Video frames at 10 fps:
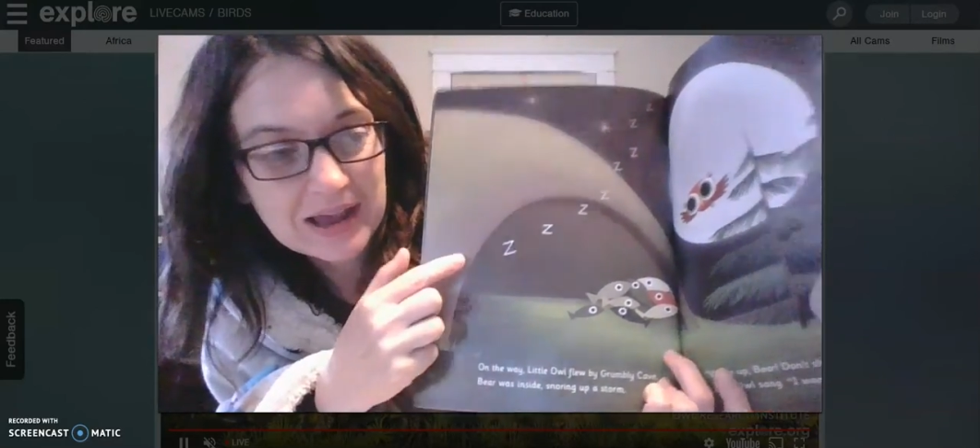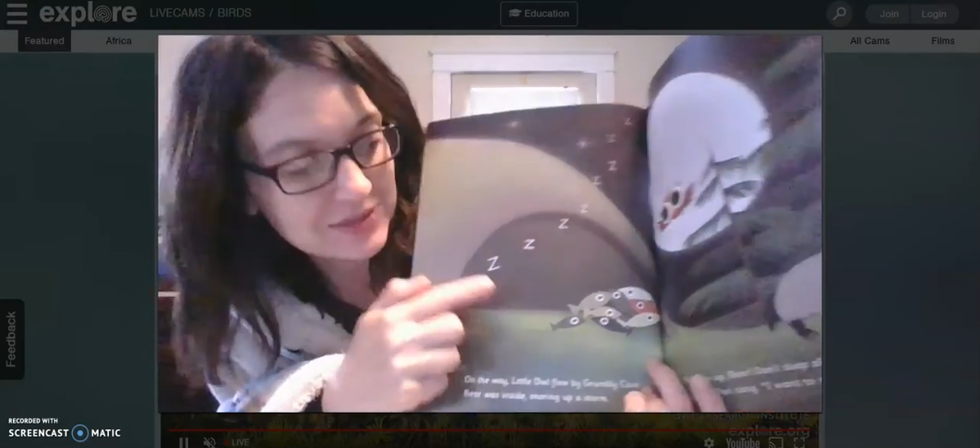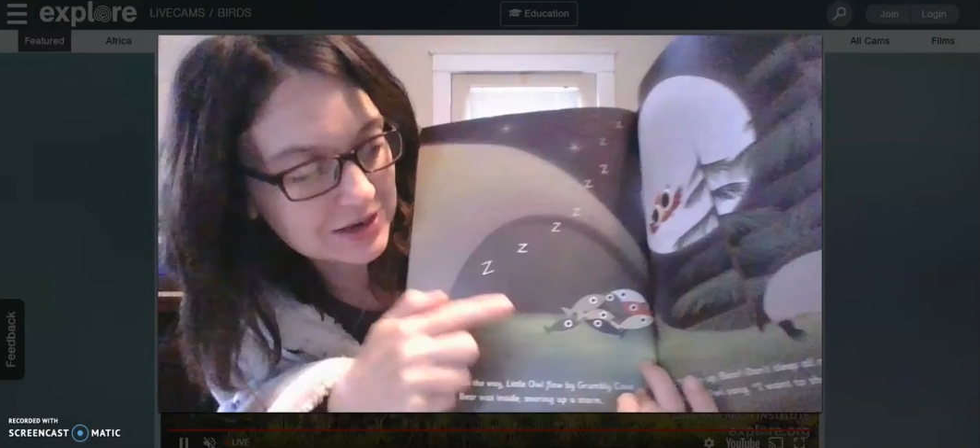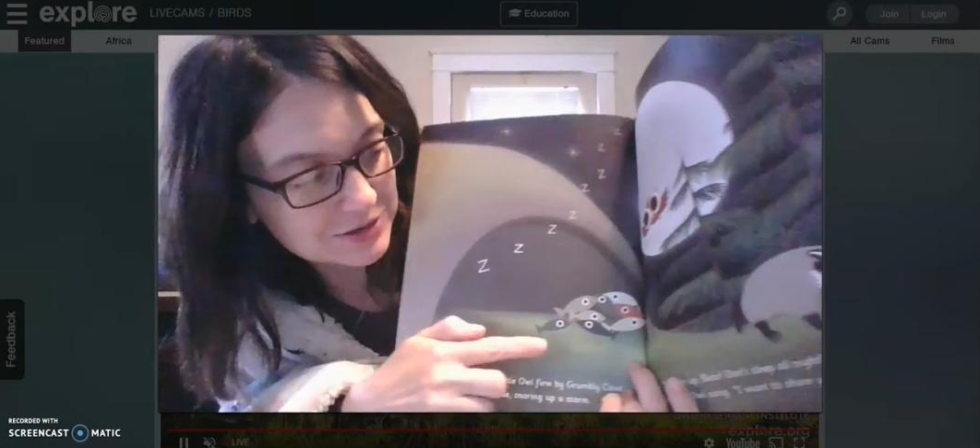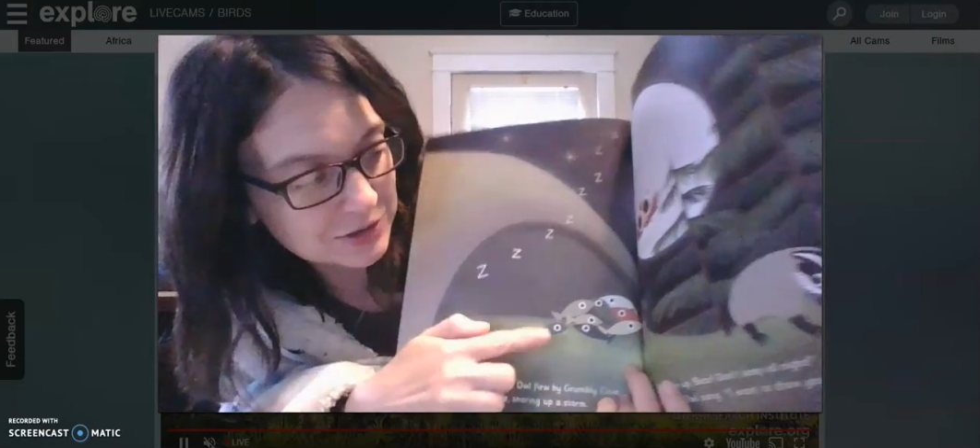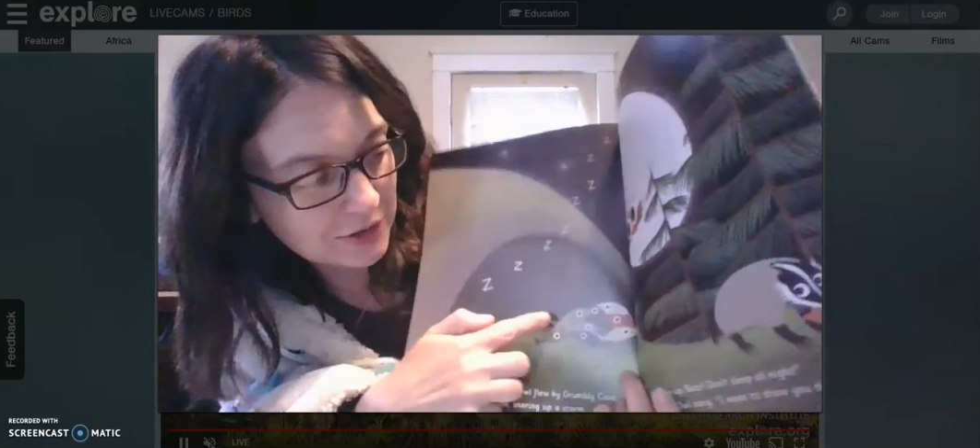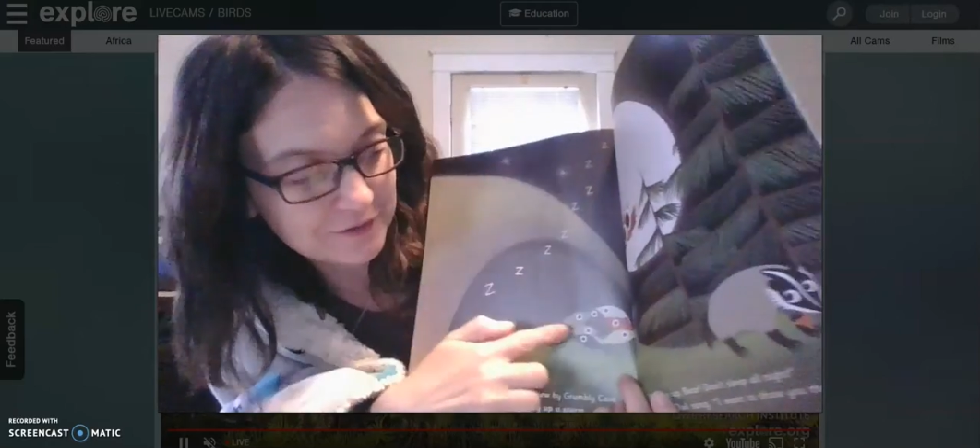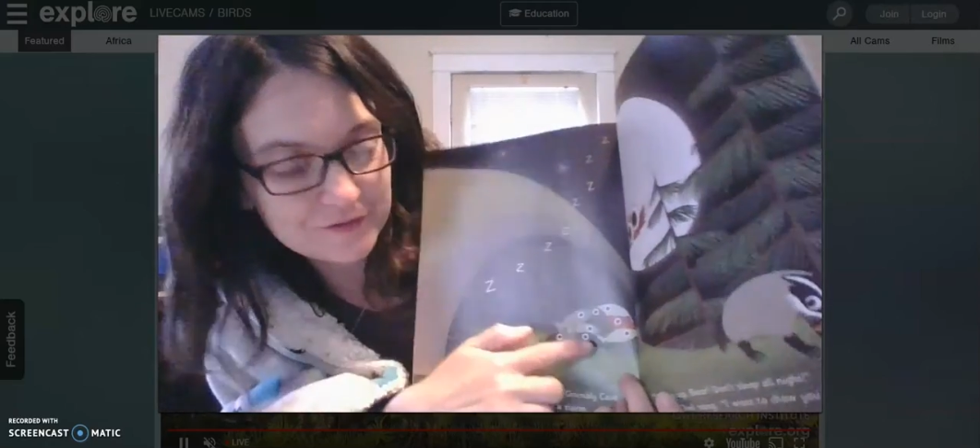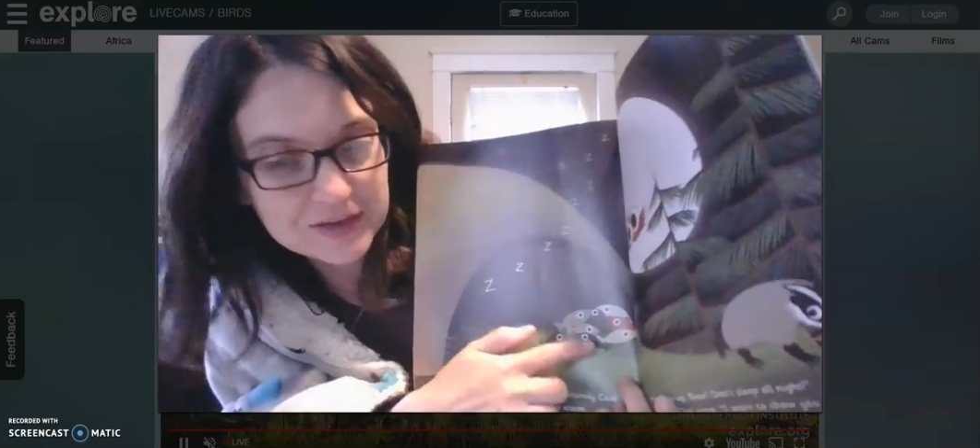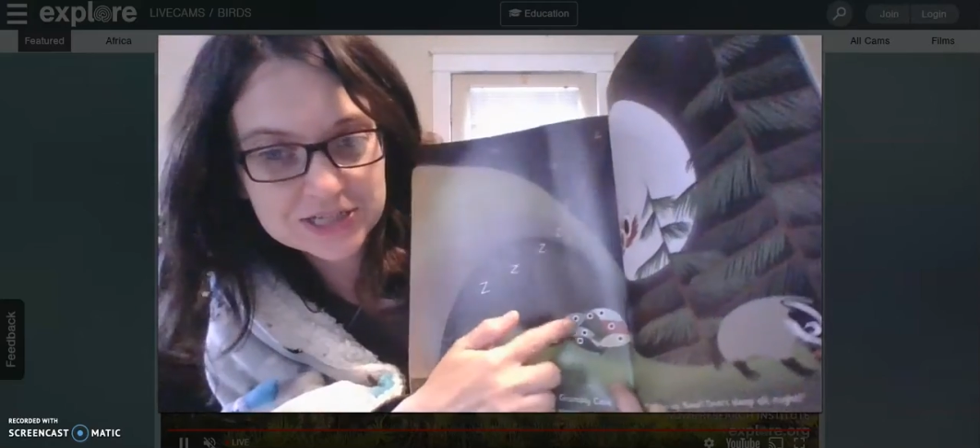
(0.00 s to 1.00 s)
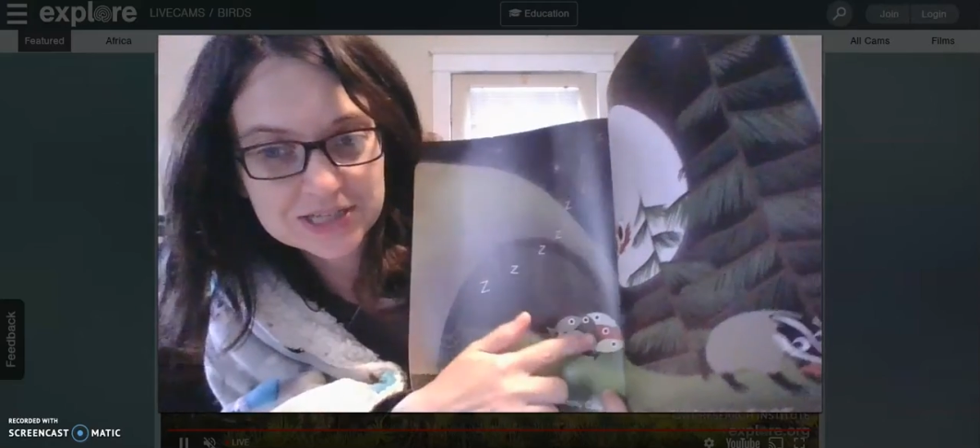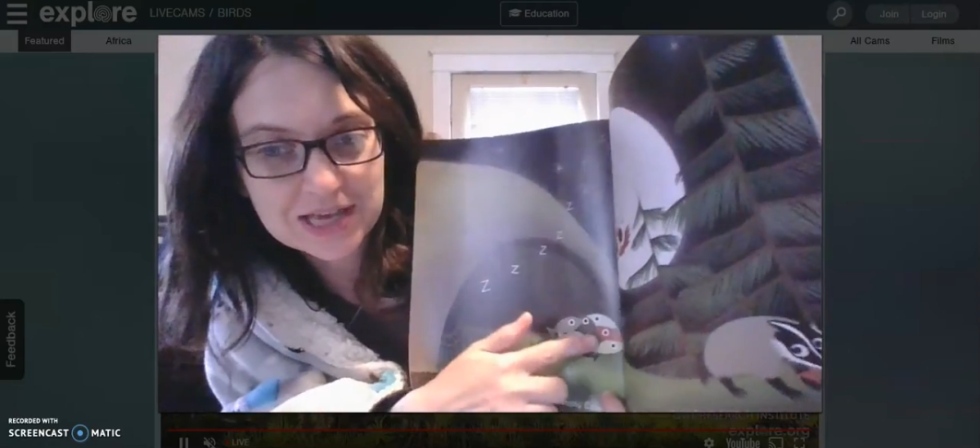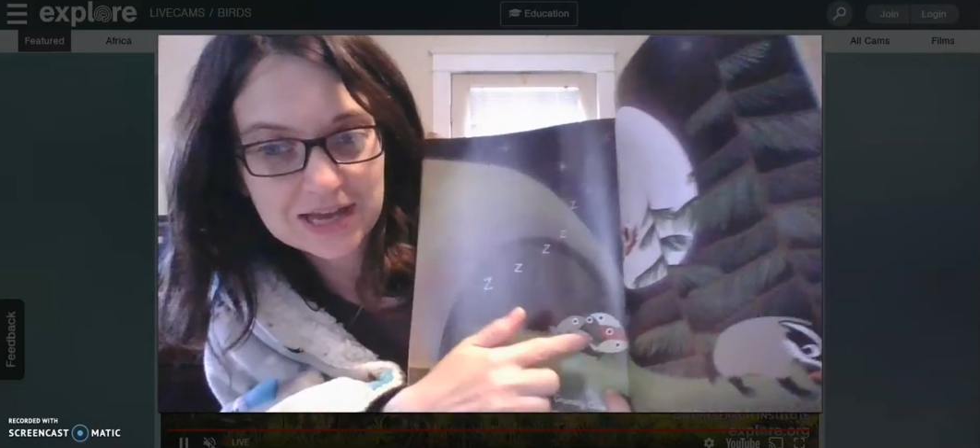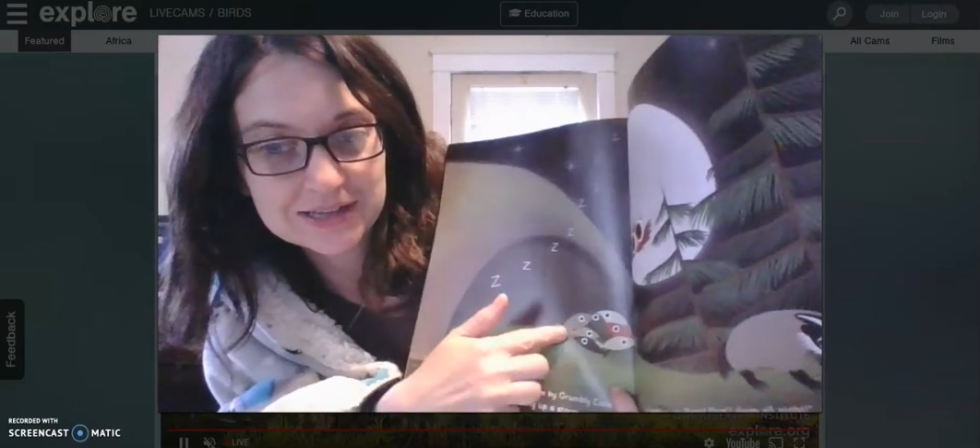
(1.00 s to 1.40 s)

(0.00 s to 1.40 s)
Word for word: And there's all the fish that